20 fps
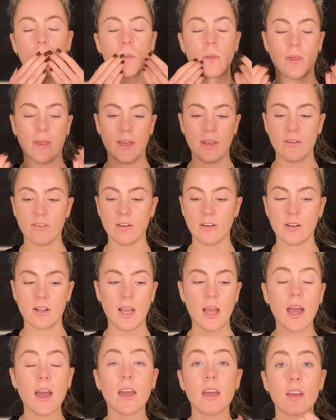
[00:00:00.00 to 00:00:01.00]
and I've got
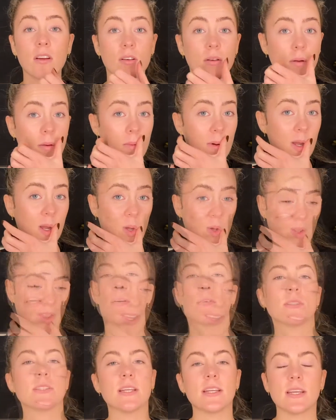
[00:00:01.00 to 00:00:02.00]
cat hair in my mouth.
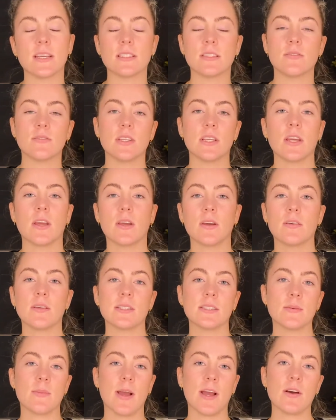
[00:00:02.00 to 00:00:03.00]
So today's video
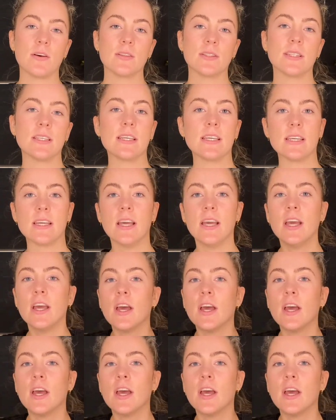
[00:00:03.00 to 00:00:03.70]
is about the